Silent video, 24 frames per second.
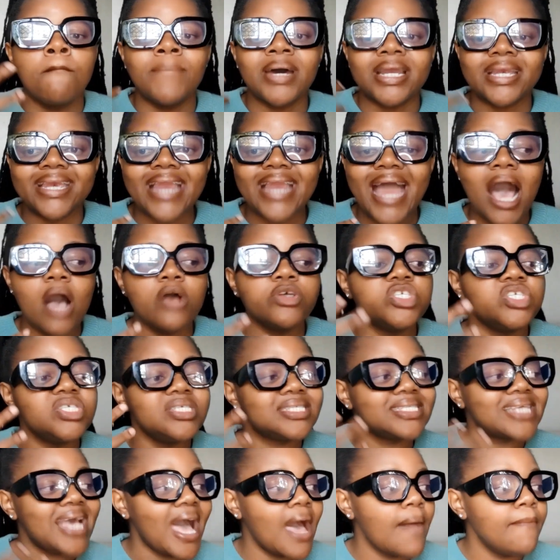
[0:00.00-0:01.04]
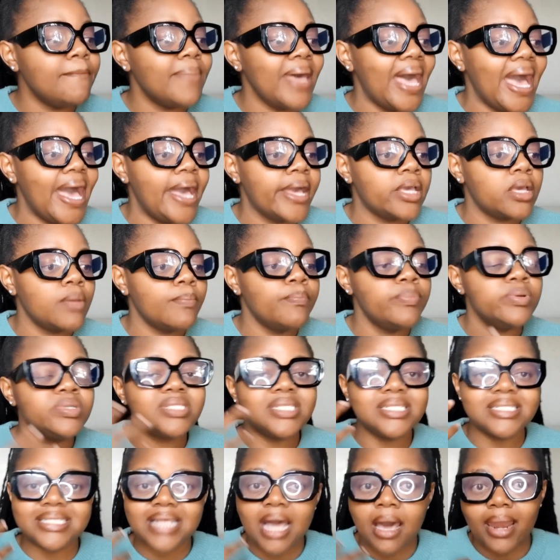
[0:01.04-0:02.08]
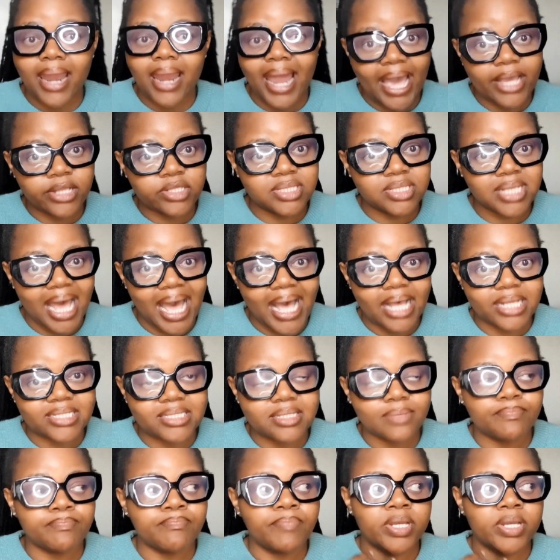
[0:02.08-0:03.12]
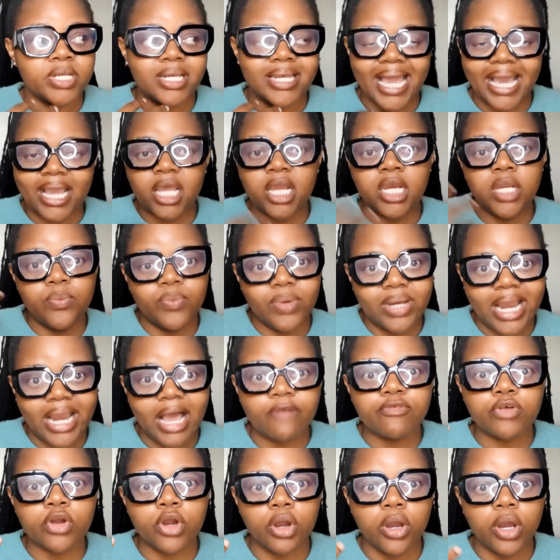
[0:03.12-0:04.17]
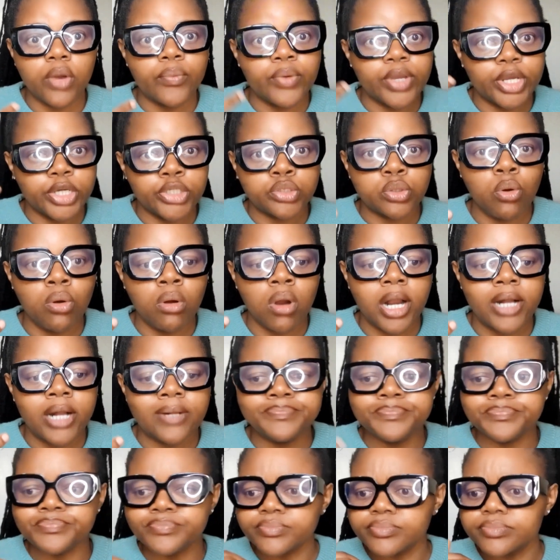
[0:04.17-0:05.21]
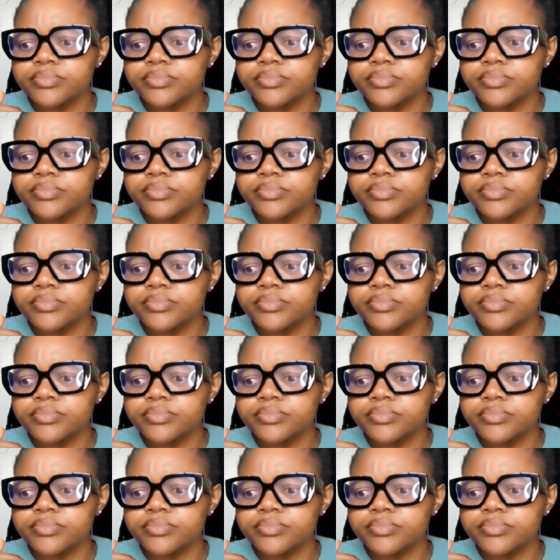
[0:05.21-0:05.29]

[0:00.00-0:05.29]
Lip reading: But now she's come back. Lucy's now lying to us. But luckily we love her. We adore her.